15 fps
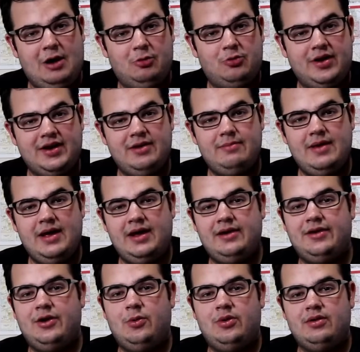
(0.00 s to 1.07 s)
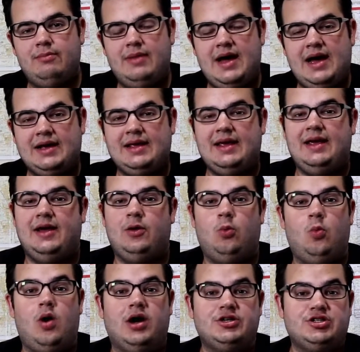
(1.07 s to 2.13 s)
would recommend going back and
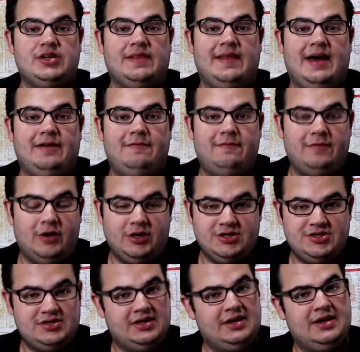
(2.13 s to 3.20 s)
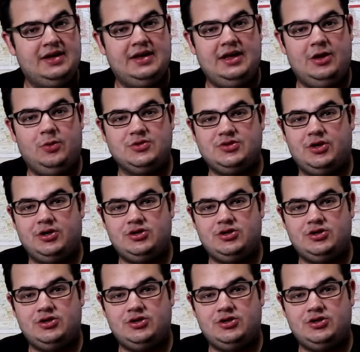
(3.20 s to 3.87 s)
watching that first. It was our